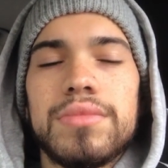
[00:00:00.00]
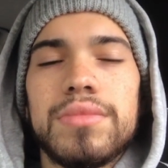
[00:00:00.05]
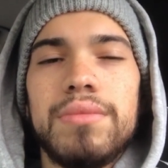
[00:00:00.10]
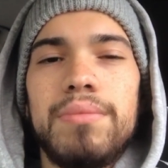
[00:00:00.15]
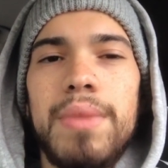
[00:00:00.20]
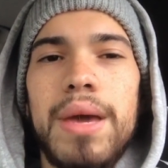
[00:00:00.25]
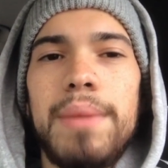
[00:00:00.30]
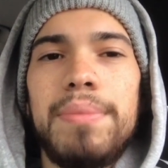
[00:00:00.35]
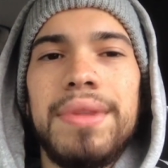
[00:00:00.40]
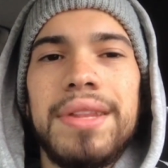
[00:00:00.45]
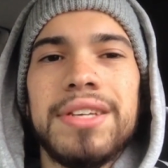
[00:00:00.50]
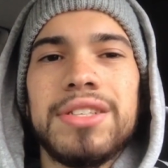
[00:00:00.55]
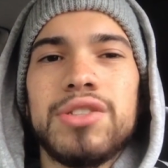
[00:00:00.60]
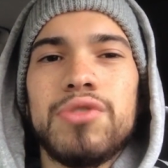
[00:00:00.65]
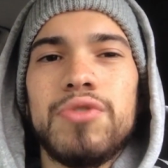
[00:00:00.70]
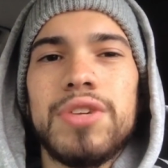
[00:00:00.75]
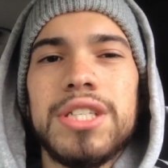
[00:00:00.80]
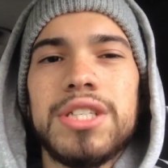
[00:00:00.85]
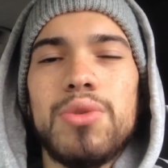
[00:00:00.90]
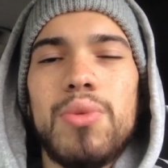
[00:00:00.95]
maybe there's a
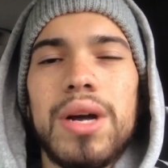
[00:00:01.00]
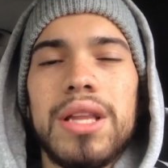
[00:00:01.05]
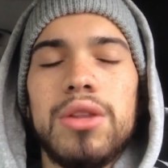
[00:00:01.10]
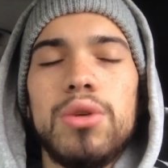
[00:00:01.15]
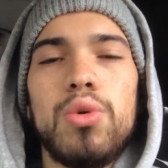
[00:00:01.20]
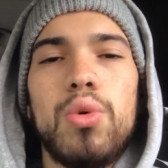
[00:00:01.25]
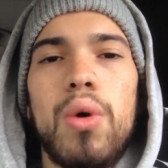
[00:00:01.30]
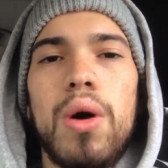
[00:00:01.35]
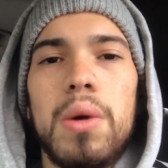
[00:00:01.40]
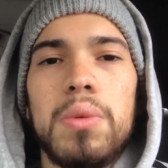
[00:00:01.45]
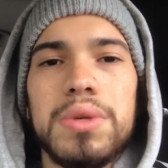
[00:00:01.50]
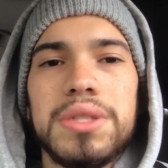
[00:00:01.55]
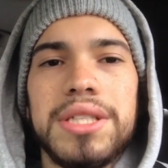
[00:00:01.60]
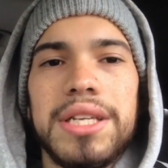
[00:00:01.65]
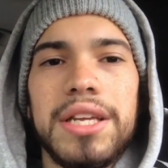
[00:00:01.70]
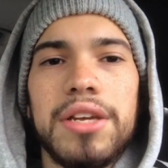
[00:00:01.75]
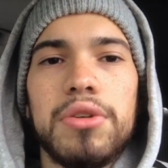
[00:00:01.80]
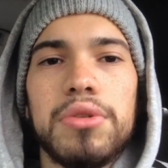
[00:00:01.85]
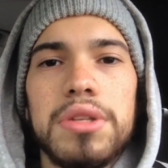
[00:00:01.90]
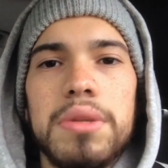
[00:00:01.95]
reason why Luke Walton was
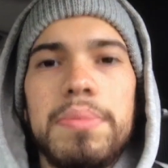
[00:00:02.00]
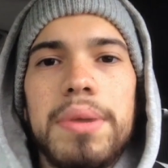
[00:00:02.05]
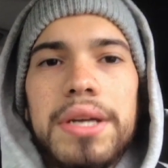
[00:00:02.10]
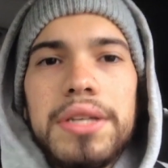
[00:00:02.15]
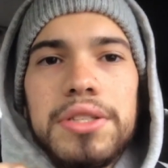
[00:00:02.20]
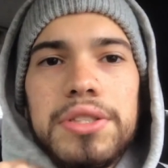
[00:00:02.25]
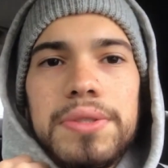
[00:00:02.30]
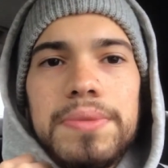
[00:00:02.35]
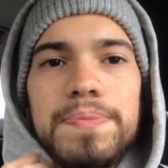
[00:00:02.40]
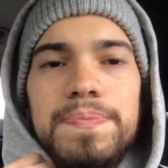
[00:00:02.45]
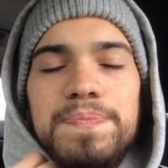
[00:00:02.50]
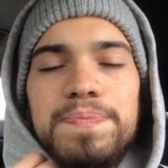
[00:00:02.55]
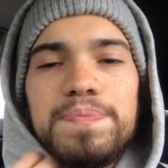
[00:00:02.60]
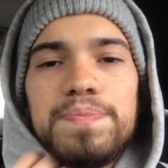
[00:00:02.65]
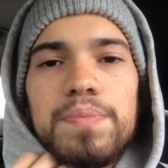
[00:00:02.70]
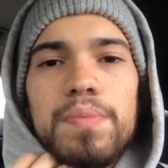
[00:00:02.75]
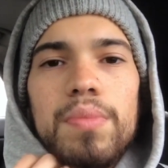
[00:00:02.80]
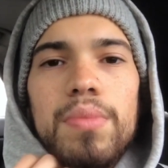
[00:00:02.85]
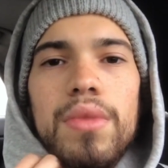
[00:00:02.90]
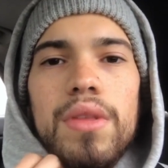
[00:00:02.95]
sitting you on the bench.
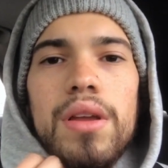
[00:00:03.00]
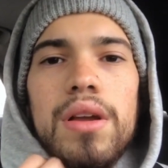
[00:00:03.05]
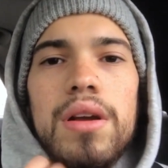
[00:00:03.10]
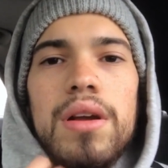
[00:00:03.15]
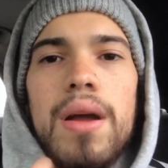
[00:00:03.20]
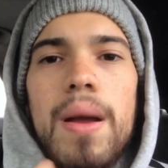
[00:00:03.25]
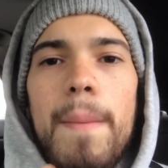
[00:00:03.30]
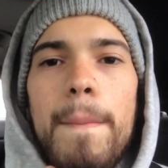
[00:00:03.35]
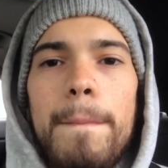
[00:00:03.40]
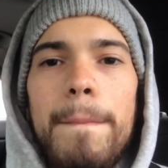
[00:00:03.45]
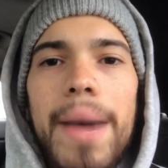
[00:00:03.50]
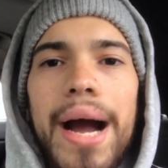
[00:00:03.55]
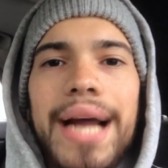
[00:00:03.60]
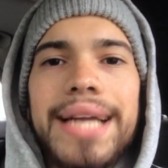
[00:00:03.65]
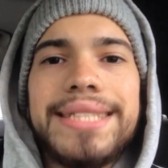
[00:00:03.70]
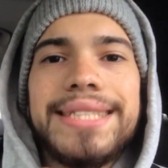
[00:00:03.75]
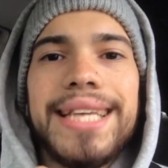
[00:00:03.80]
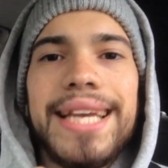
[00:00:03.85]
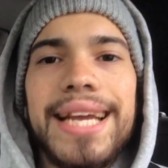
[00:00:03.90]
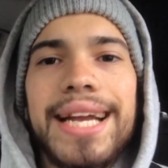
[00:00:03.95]
My
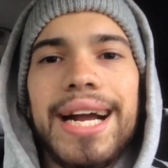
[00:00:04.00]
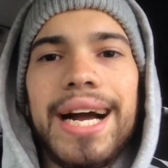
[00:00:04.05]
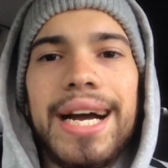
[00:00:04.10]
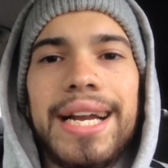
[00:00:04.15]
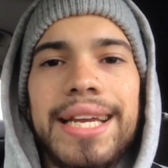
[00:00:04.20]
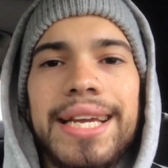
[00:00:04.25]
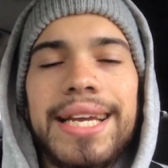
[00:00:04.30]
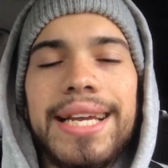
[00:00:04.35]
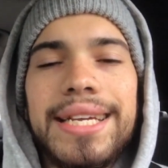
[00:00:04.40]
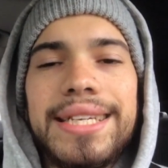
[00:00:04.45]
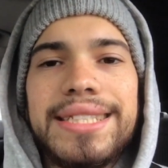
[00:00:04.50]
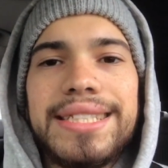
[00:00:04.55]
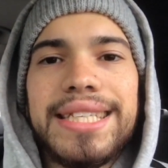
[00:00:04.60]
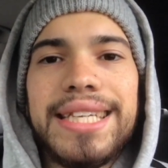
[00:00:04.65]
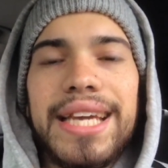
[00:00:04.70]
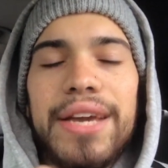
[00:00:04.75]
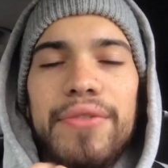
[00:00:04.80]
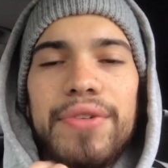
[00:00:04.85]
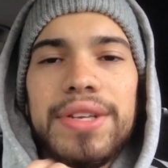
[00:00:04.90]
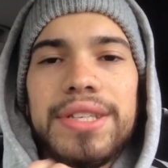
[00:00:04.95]
take on it is
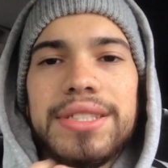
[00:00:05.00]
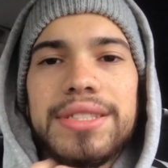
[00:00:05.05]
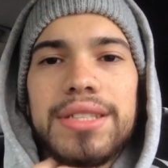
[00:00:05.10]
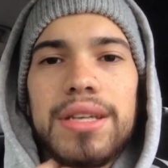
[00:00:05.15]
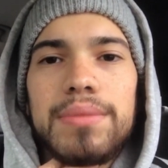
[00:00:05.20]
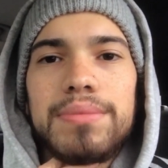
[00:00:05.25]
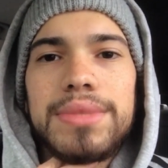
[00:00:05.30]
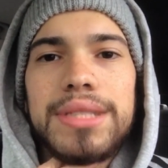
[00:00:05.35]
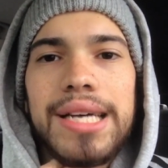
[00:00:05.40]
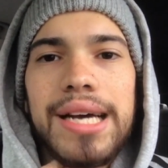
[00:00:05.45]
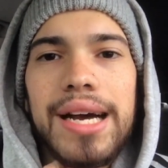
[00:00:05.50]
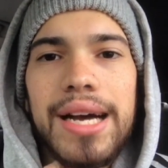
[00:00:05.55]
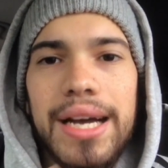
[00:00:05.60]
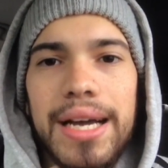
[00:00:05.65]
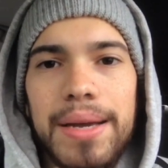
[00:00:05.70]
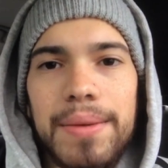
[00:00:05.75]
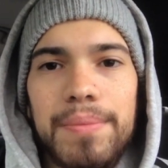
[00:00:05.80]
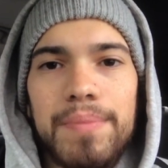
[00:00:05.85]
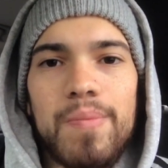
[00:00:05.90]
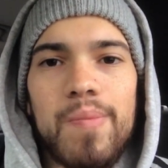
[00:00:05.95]
give it some
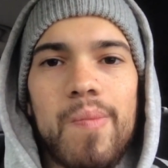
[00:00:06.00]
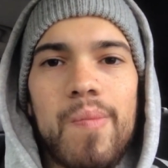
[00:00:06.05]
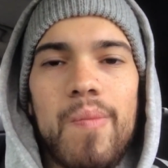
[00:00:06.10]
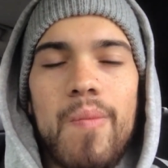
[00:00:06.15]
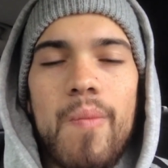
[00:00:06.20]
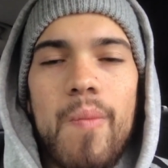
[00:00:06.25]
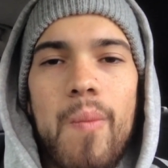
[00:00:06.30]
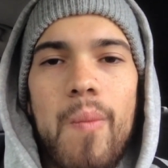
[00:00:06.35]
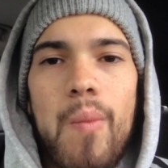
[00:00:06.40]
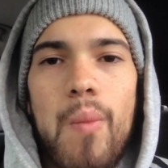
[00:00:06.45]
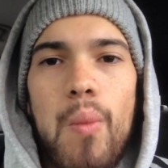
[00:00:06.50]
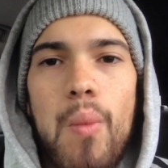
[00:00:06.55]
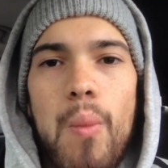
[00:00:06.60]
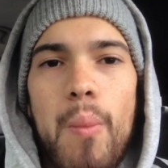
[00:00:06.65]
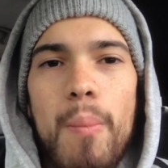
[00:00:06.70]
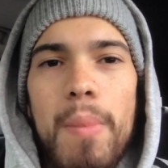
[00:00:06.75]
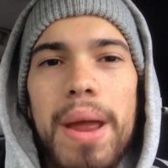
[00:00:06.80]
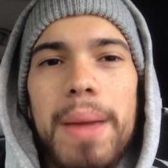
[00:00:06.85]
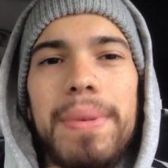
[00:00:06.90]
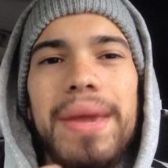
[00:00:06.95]
time.
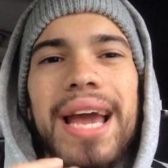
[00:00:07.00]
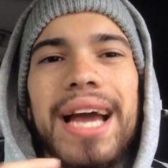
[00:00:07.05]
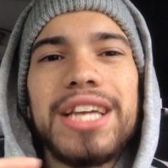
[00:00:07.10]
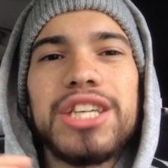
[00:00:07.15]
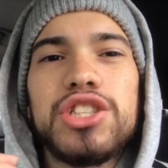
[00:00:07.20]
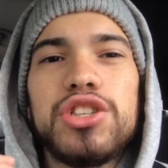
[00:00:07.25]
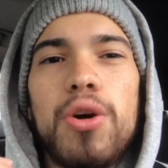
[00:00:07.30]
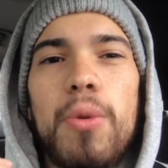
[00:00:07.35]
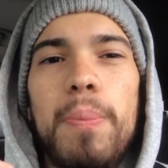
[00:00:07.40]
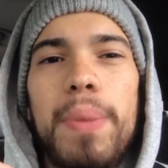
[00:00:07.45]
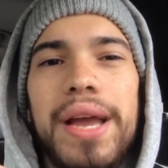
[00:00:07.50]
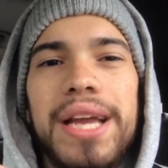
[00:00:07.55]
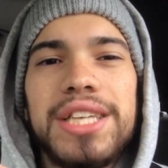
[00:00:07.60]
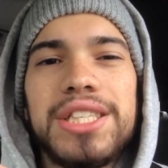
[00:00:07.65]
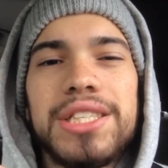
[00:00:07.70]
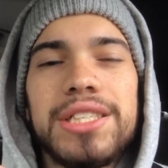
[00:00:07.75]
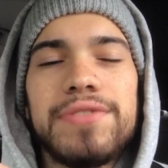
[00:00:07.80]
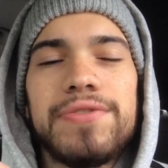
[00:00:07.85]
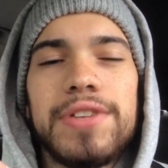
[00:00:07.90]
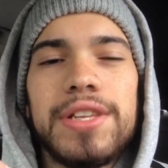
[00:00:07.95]
Maybe I show
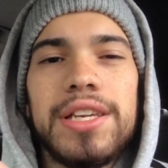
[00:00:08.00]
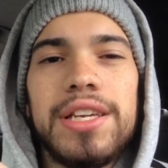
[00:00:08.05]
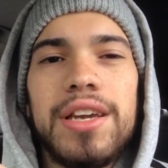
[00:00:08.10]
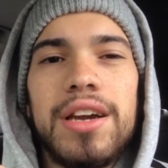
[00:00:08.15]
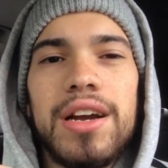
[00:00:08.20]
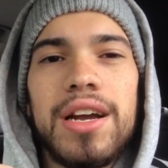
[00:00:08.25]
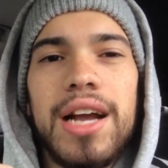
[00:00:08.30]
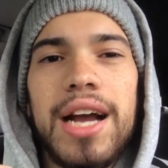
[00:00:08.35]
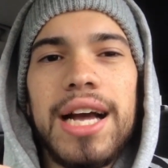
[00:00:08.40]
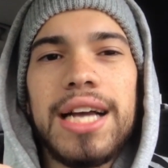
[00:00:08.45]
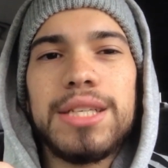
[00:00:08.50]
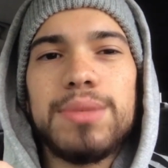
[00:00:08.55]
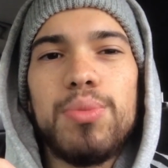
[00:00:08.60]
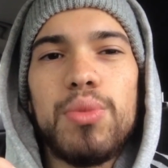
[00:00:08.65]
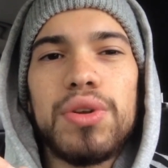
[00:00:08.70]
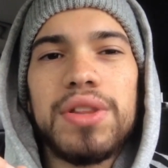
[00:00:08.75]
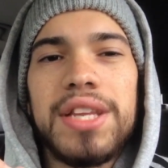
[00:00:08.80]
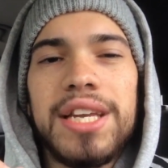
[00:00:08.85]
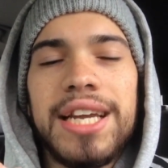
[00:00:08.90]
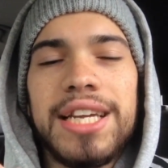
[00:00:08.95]
patience for the young guys
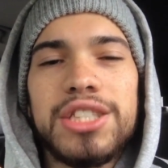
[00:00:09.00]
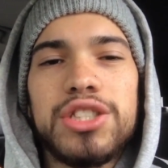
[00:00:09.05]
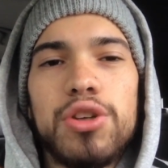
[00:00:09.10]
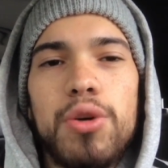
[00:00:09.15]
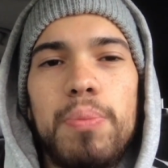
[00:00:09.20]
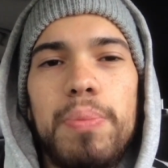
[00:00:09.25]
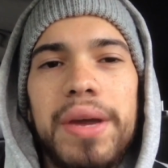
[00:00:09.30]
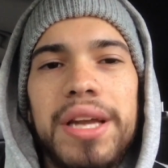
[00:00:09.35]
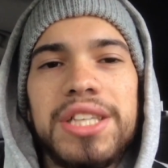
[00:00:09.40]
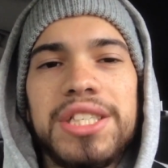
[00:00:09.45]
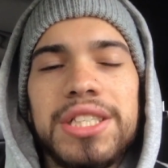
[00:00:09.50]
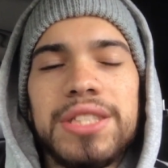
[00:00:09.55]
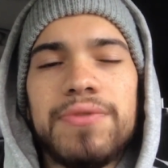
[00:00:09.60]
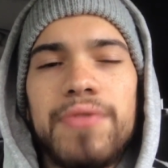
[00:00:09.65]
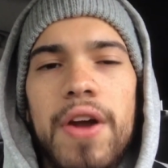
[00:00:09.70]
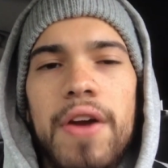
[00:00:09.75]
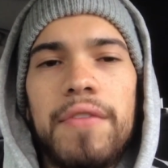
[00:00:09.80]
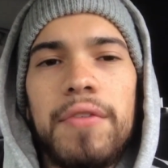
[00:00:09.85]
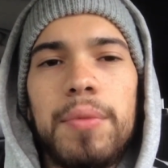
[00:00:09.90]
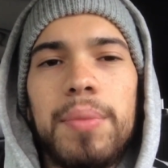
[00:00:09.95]
more than I show patience
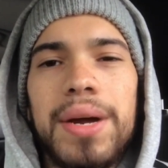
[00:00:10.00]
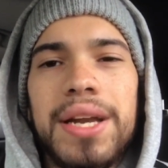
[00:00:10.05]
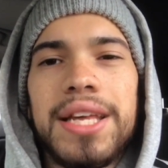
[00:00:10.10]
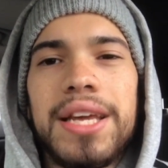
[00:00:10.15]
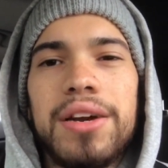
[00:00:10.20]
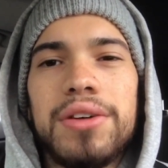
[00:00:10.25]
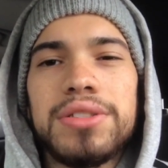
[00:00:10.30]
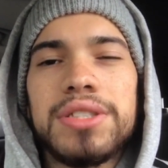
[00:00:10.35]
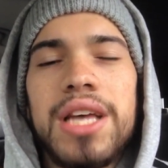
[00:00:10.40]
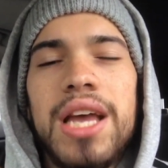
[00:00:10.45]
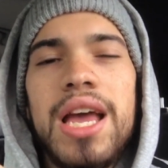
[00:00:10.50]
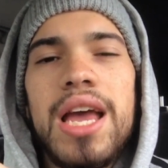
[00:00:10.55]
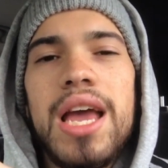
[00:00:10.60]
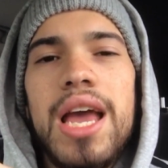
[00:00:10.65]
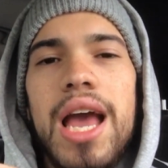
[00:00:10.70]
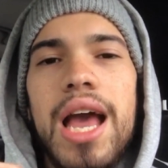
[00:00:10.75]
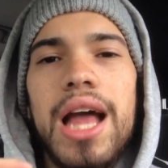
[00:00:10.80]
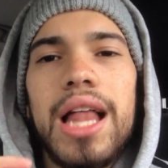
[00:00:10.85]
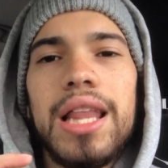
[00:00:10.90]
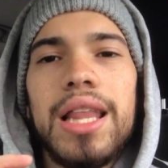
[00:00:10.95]
for everybody else.
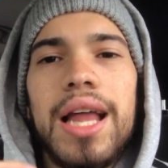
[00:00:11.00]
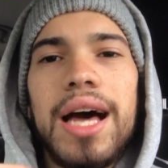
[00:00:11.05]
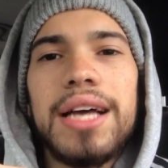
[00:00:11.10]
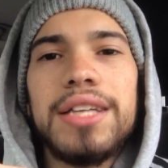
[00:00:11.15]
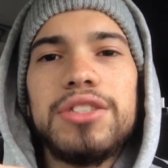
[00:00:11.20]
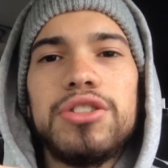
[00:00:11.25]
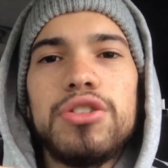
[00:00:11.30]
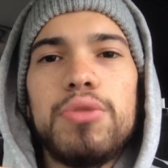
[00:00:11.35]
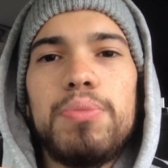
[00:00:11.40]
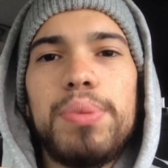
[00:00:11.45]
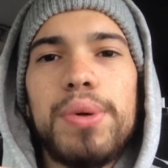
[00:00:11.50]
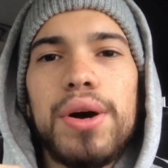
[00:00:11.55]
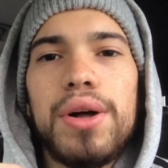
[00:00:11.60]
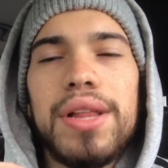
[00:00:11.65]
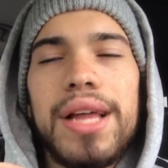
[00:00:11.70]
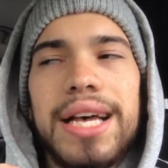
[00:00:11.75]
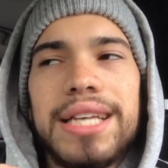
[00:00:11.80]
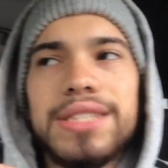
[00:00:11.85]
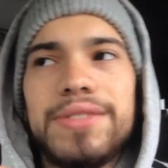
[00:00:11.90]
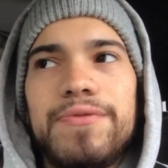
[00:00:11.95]
Lonzo Ball
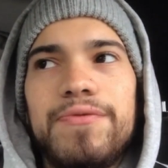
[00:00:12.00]
has